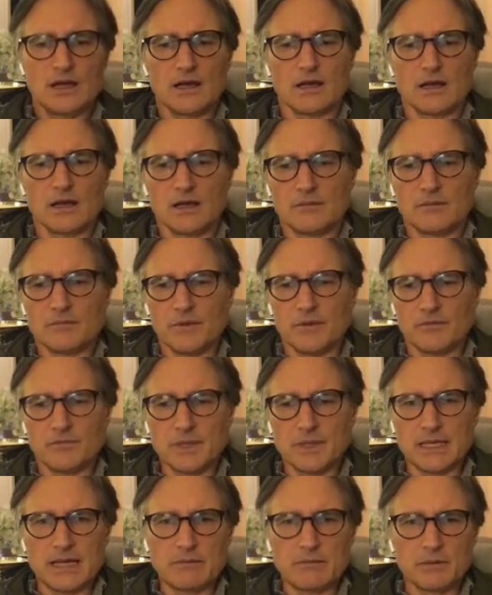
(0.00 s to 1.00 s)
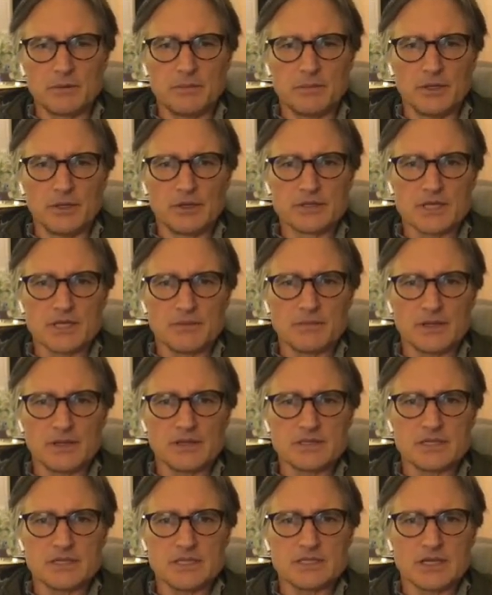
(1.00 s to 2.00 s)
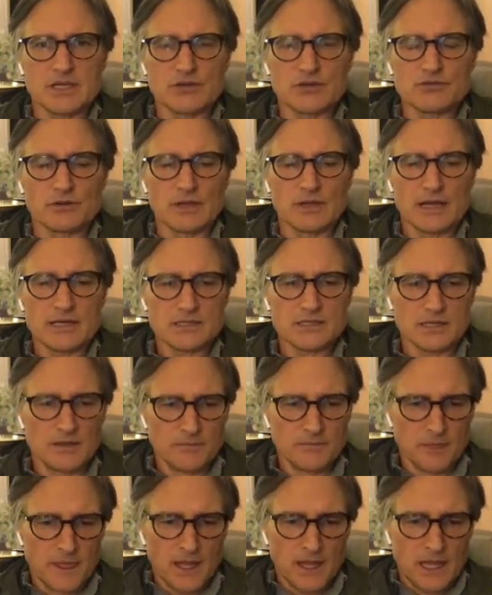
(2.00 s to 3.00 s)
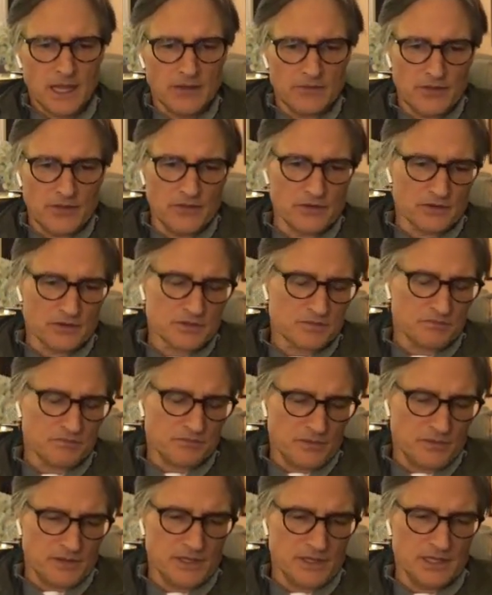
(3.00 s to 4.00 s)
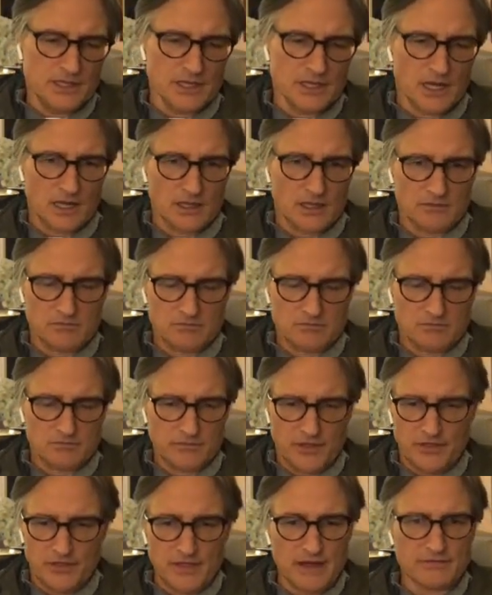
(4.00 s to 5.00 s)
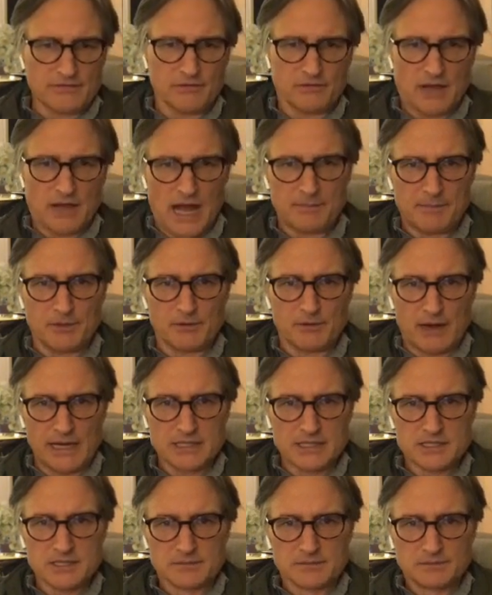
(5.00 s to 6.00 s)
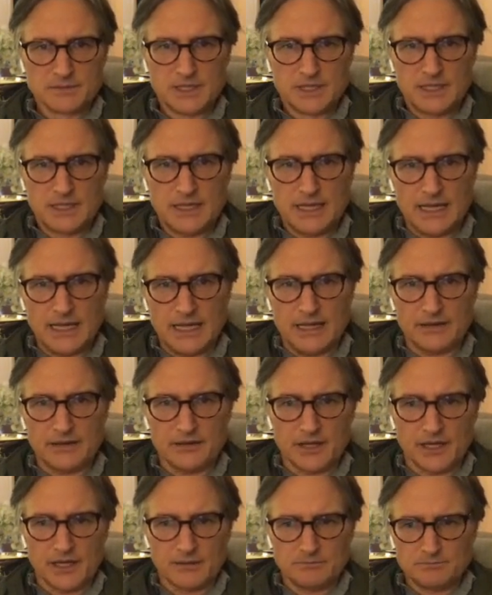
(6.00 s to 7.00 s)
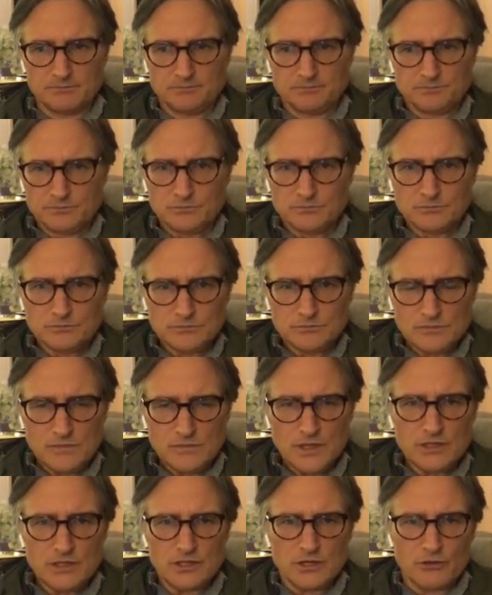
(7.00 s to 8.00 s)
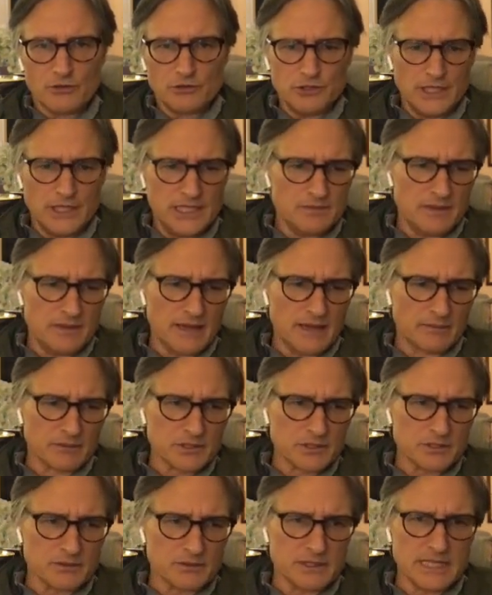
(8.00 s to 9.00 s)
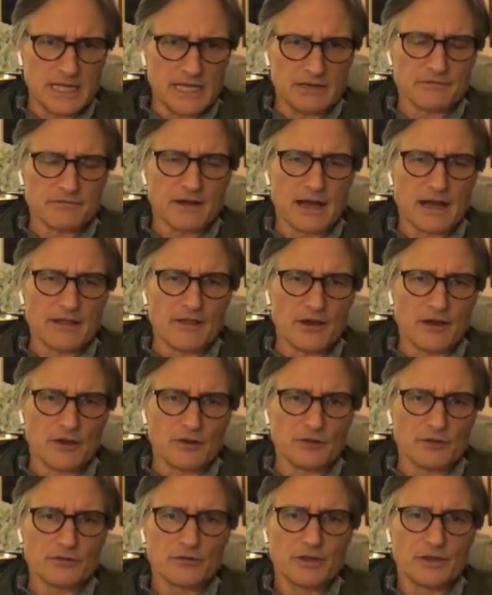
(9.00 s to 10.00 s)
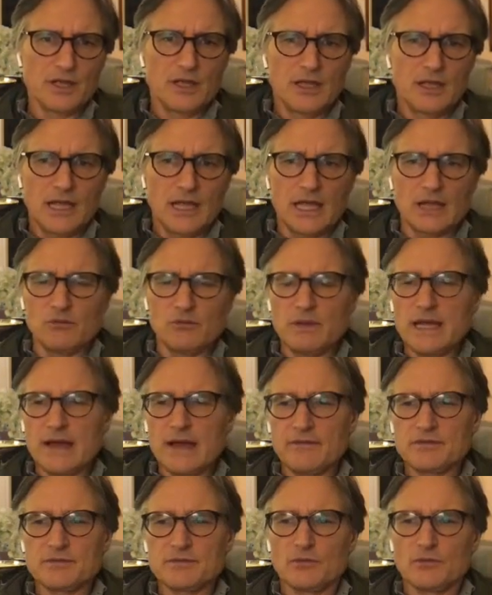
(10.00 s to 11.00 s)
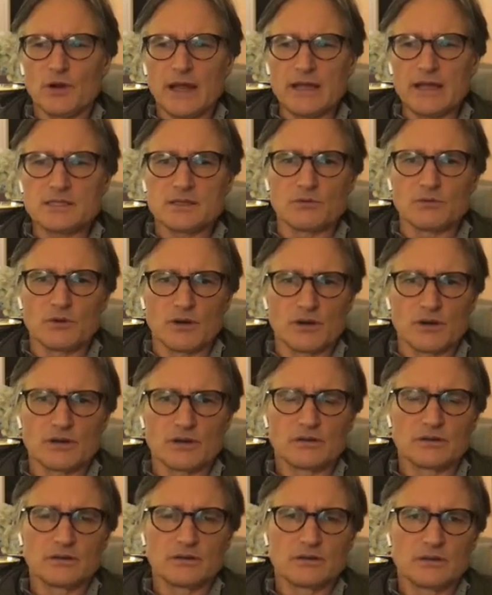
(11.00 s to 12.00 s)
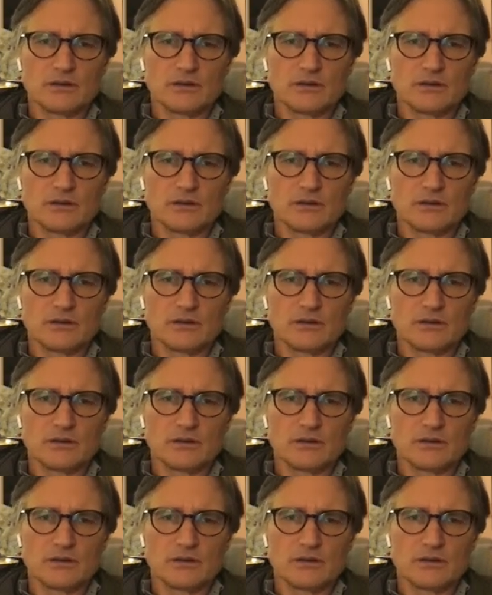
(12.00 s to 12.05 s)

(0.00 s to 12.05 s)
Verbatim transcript: uh, of being able to build something that's decentralized. And then there's the uh, the theft of copyrights, and um, you know you need to be able to identify those. And we have some ways that we're